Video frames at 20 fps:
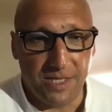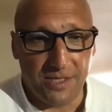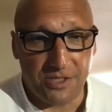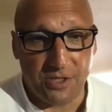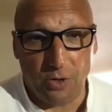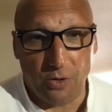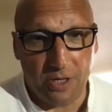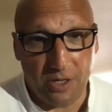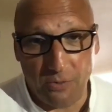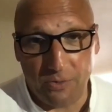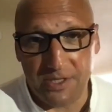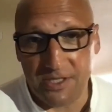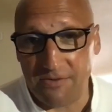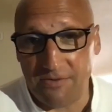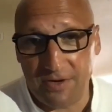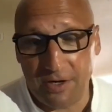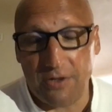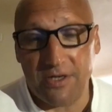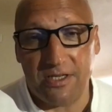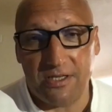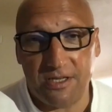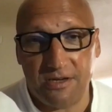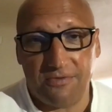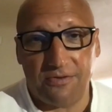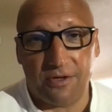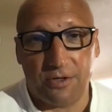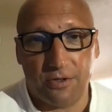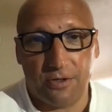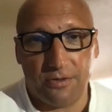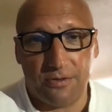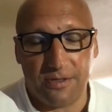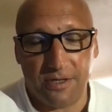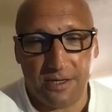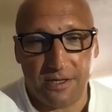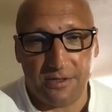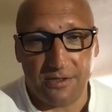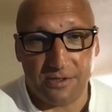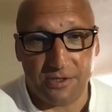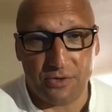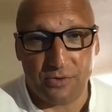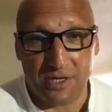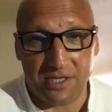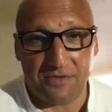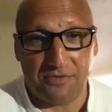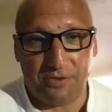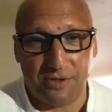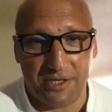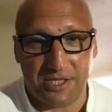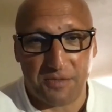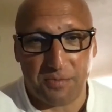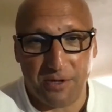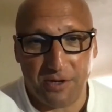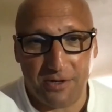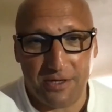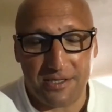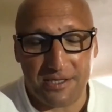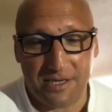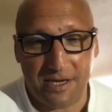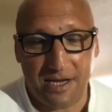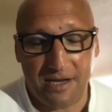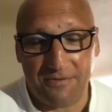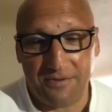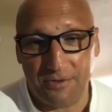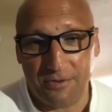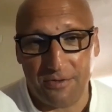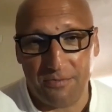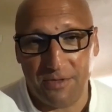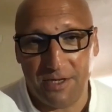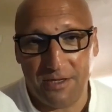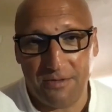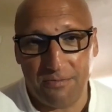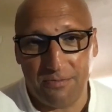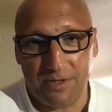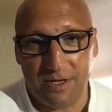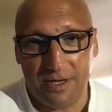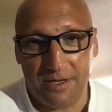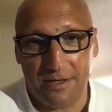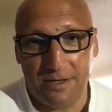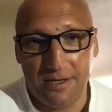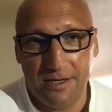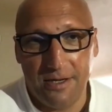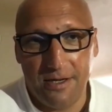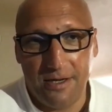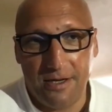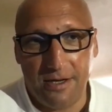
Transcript: So it was a very difficult and stressful experience, I have to admit, but